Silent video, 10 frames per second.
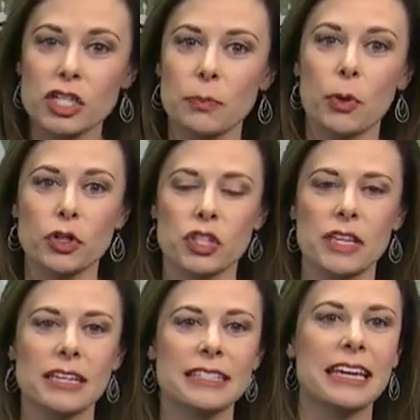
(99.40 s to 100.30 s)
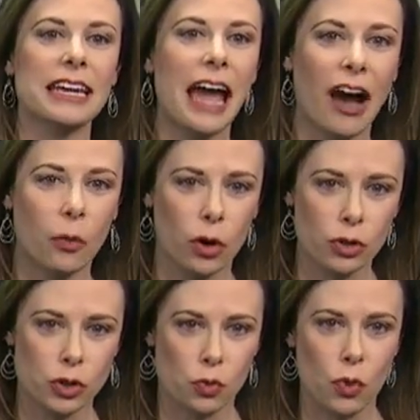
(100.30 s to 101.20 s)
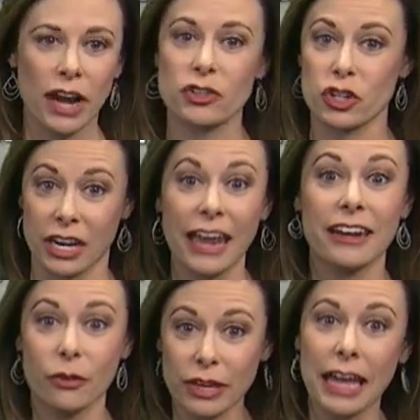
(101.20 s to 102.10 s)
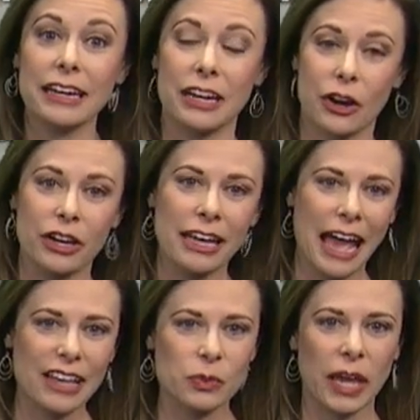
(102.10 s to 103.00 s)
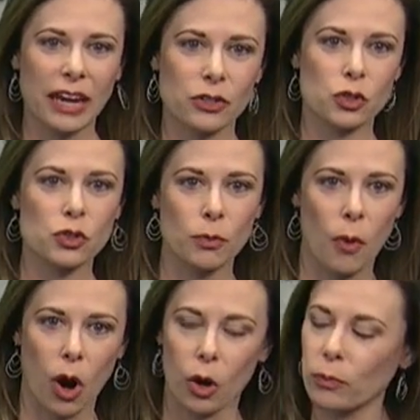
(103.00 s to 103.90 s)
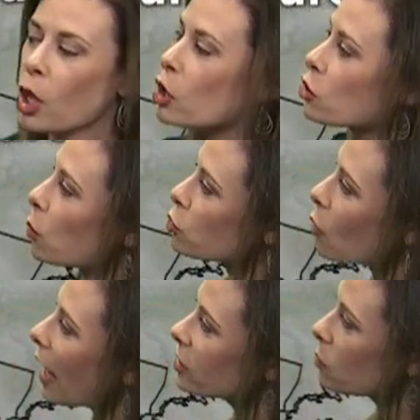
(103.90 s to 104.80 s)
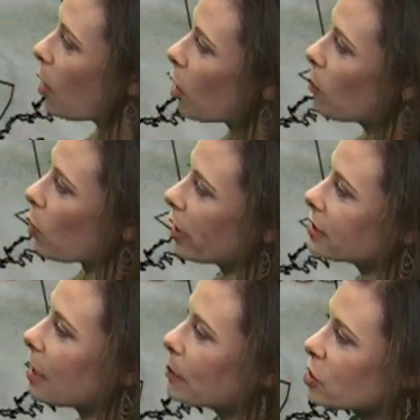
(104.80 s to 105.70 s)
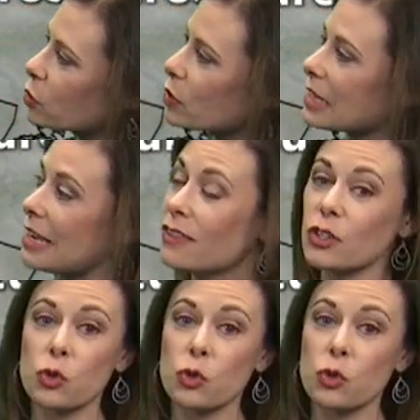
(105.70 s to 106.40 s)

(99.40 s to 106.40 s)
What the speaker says: to push this in our direction, and it'll get here as we head into tomorrow. So we're dry tomorrow morning, temperatures in the